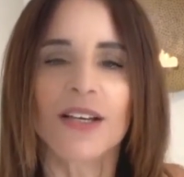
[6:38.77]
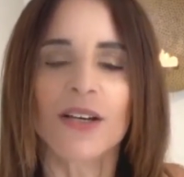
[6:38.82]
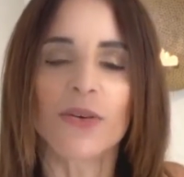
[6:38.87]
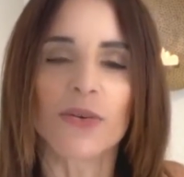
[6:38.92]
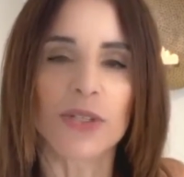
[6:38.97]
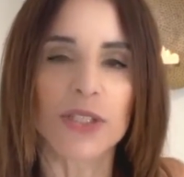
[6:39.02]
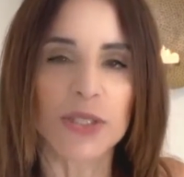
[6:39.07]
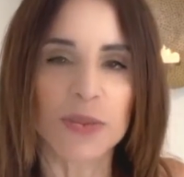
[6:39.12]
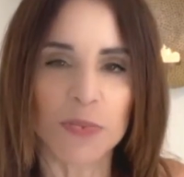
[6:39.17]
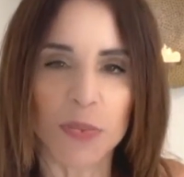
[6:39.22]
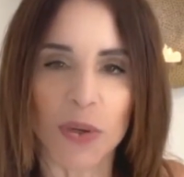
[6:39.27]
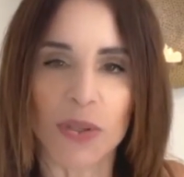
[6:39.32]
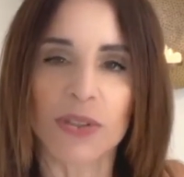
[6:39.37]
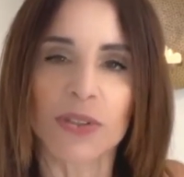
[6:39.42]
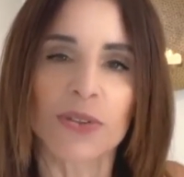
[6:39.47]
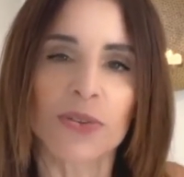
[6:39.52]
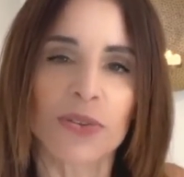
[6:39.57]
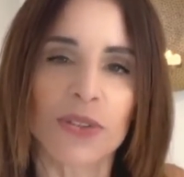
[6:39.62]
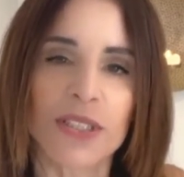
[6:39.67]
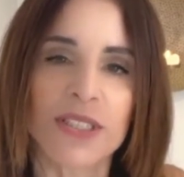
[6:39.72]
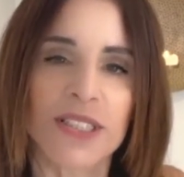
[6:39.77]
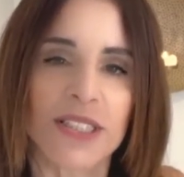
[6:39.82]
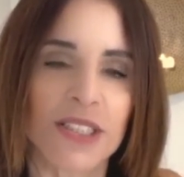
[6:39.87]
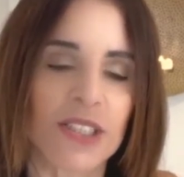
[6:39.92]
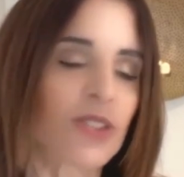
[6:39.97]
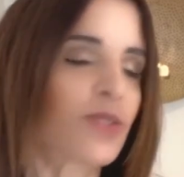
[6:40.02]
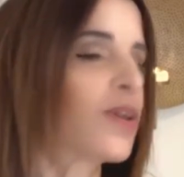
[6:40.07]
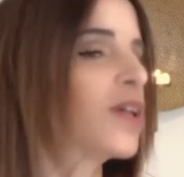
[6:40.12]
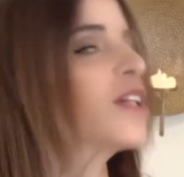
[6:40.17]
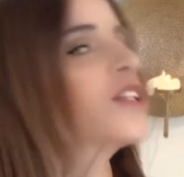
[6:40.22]
respond to the
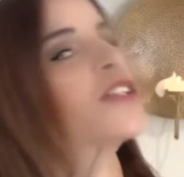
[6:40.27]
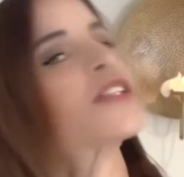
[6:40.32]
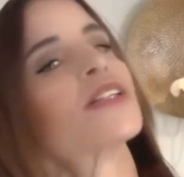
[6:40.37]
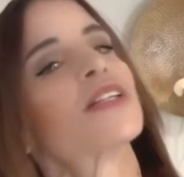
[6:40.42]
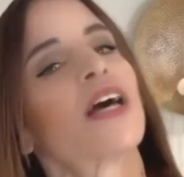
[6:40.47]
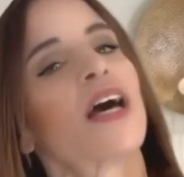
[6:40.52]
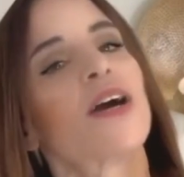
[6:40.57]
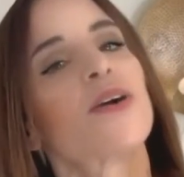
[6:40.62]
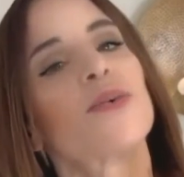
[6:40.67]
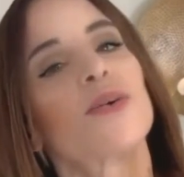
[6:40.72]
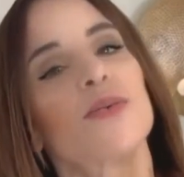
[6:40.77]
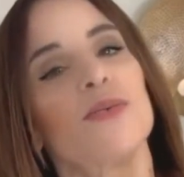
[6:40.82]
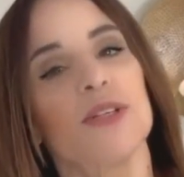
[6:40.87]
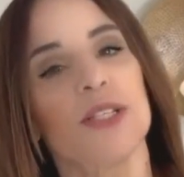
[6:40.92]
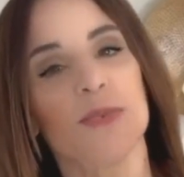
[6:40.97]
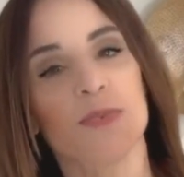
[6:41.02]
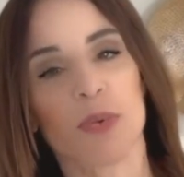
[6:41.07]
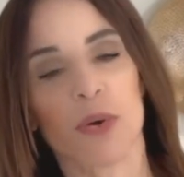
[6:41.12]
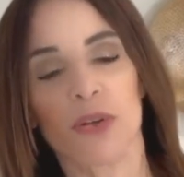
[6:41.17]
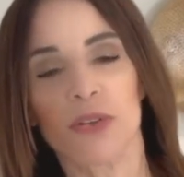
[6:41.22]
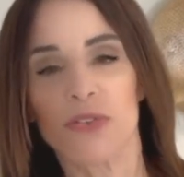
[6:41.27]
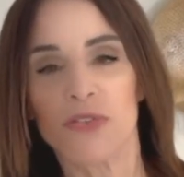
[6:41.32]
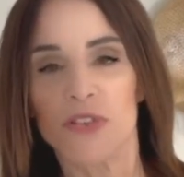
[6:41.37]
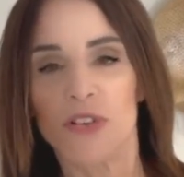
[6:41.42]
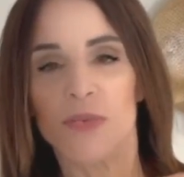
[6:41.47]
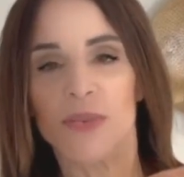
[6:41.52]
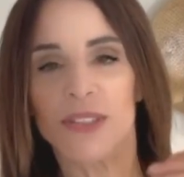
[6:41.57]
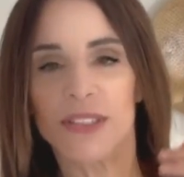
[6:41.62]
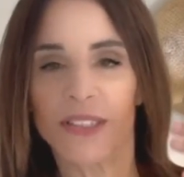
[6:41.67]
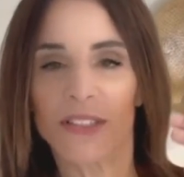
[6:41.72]
situation, I will respond
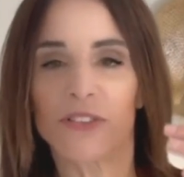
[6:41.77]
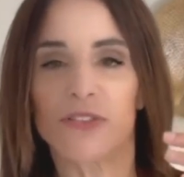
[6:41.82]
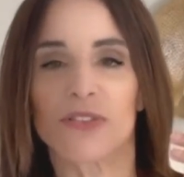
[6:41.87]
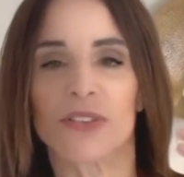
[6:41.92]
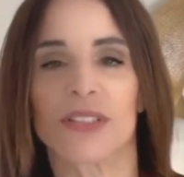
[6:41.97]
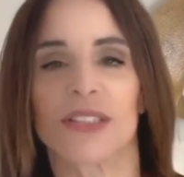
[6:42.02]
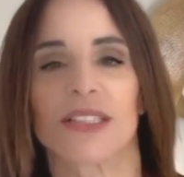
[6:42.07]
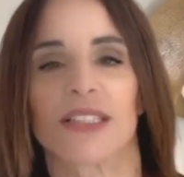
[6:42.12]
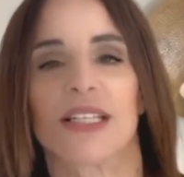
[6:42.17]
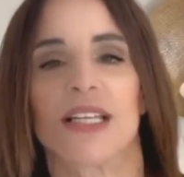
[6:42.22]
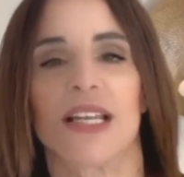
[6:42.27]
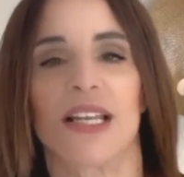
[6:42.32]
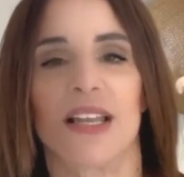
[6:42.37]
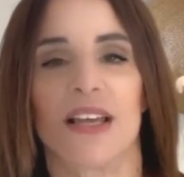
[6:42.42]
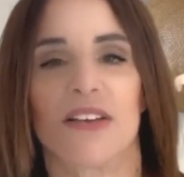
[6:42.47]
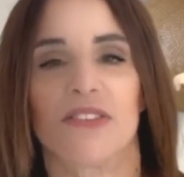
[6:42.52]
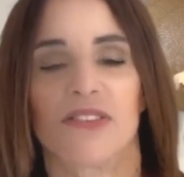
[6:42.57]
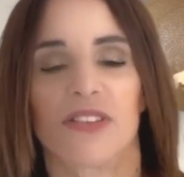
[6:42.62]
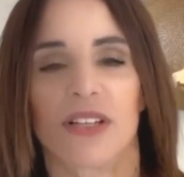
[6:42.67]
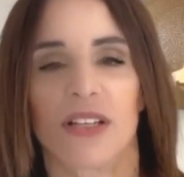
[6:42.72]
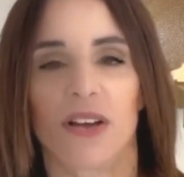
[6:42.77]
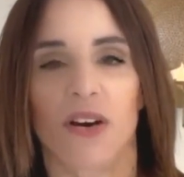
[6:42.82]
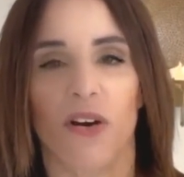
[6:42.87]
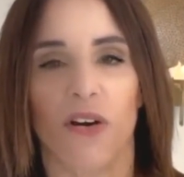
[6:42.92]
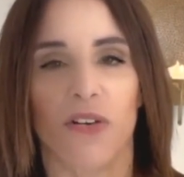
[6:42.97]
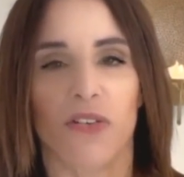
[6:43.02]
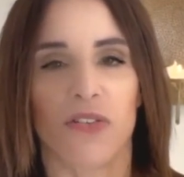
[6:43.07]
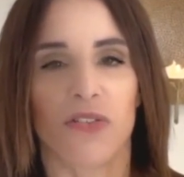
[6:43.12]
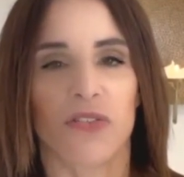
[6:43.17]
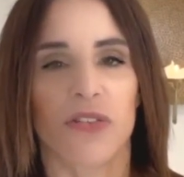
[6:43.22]
from a different level
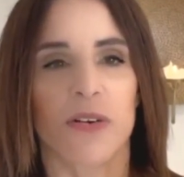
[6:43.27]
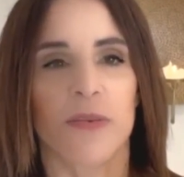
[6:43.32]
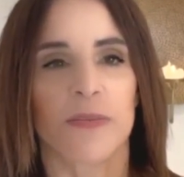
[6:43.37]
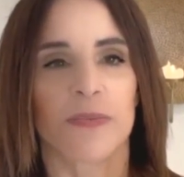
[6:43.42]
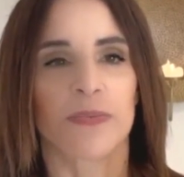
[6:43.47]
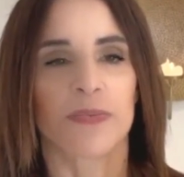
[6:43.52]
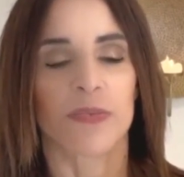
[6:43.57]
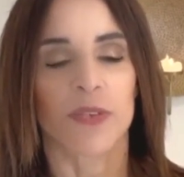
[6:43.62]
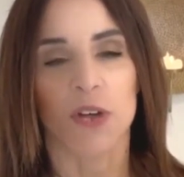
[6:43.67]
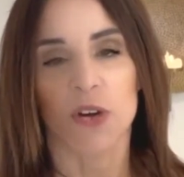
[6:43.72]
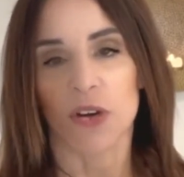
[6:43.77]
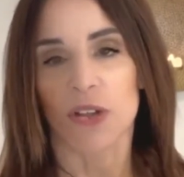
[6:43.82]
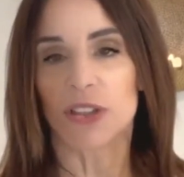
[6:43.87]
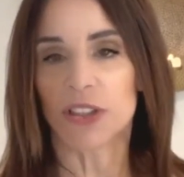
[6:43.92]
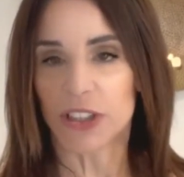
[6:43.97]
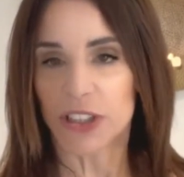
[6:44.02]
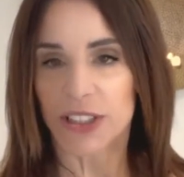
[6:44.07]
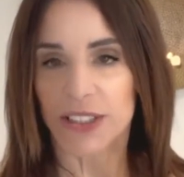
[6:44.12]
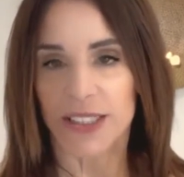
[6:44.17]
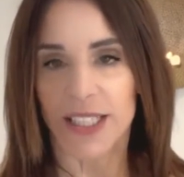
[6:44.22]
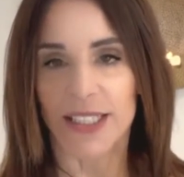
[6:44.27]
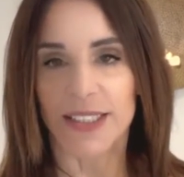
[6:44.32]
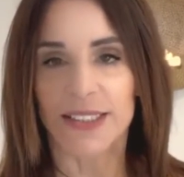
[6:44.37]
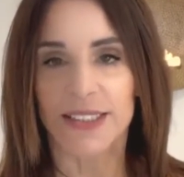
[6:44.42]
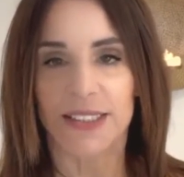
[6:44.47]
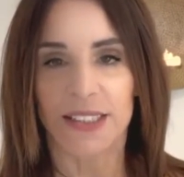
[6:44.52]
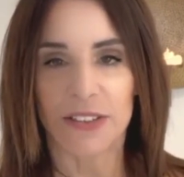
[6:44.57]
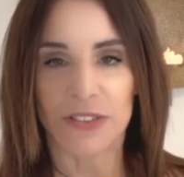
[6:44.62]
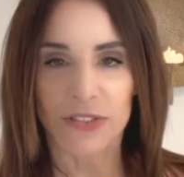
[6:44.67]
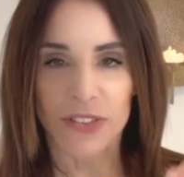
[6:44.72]
of consciousness,
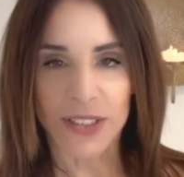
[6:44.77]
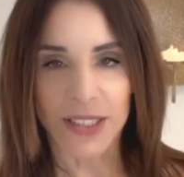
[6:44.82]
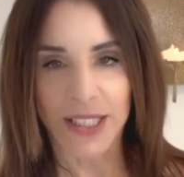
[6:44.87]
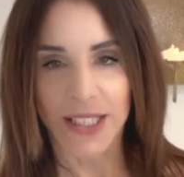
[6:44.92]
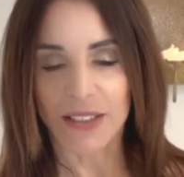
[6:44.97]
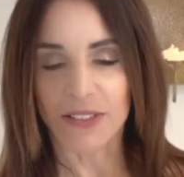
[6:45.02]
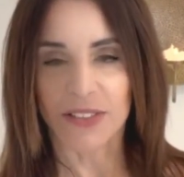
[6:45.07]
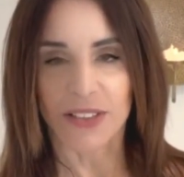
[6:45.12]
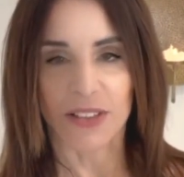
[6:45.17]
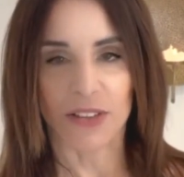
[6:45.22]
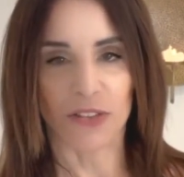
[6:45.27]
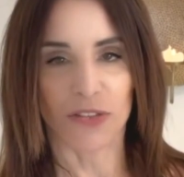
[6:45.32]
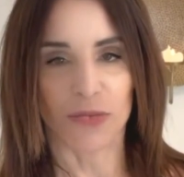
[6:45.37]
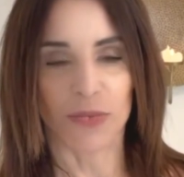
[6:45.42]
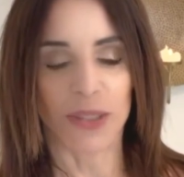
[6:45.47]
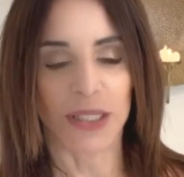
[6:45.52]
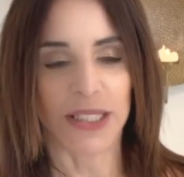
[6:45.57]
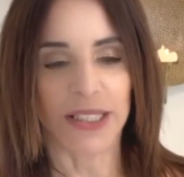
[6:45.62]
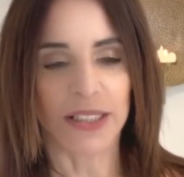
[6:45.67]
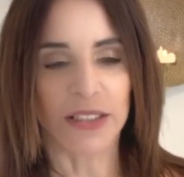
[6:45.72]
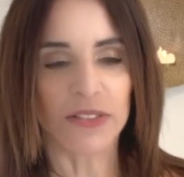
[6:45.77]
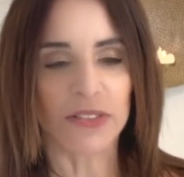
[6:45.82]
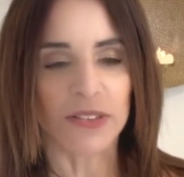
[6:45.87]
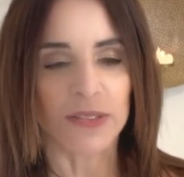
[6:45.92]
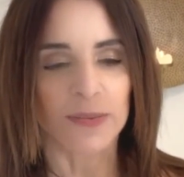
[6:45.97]
different level of belief.